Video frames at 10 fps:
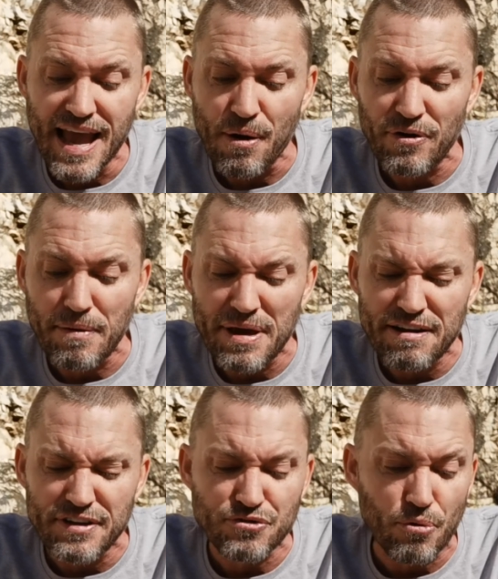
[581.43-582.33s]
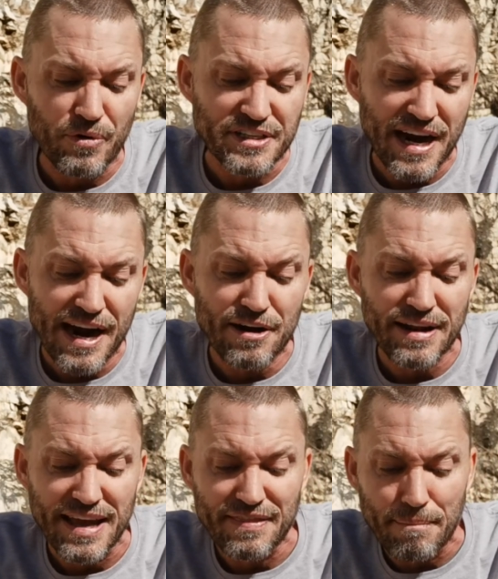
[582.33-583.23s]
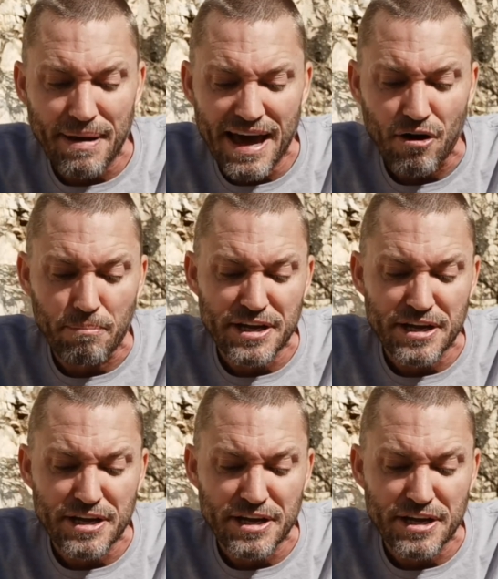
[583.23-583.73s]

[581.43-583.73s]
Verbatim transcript: And when the men of Israel retired in the battle,